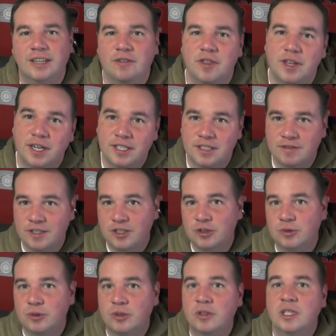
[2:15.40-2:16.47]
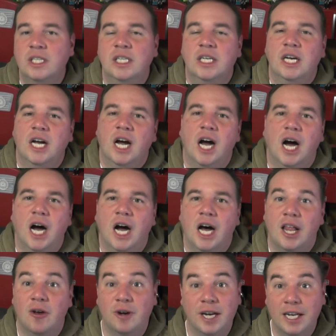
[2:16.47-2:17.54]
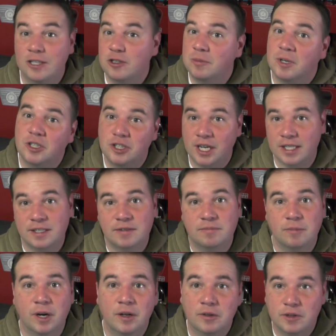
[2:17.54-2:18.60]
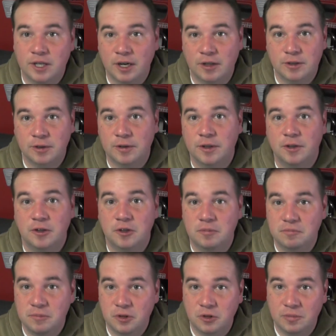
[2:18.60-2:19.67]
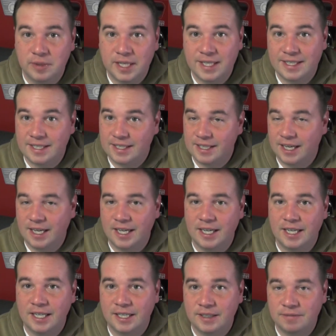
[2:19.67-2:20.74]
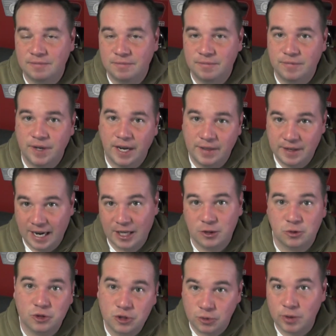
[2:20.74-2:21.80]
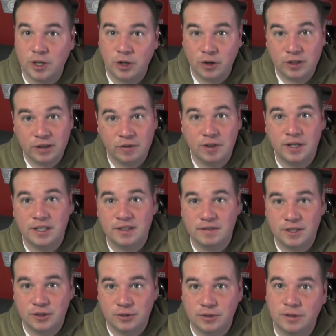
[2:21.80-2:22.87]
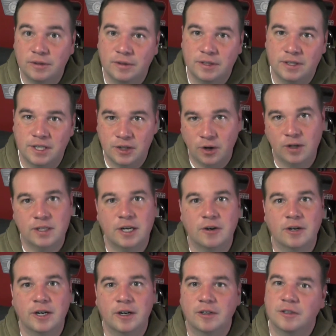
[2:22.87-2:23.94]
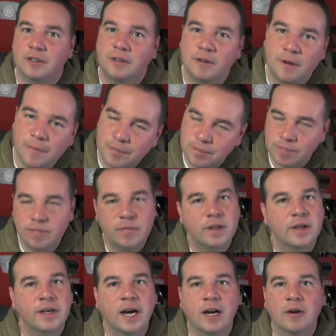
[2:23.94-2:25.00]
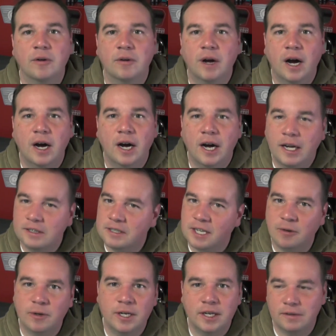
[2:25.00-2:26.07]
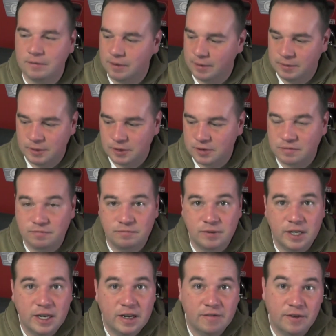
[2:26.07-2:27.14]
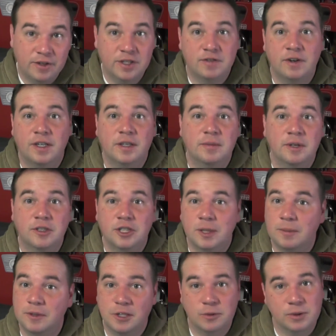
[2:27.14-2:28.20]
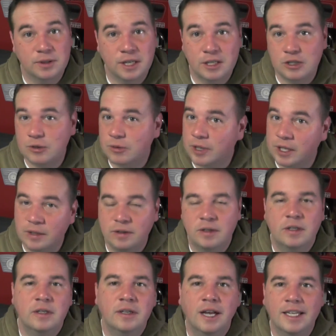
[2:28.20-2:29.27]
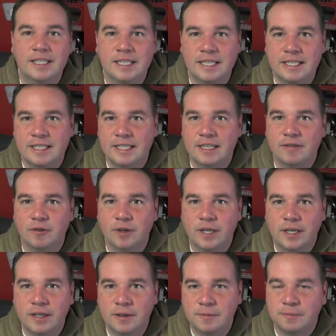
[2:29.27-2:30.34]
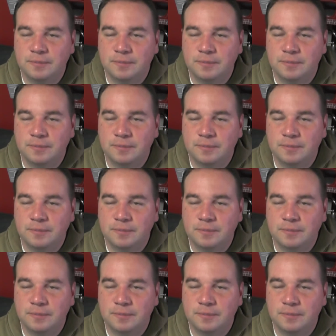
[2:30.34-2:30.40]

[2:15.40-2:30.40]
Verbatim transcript: Everything's eventual. not getting too much. Yes, there's a character in there you you'll meet in the actual story called Everything's Eventual. It's a Dark Tower character. Gotta I'd say read it. You can just you can just find the book cheap and just read that story. It's an easy enough read.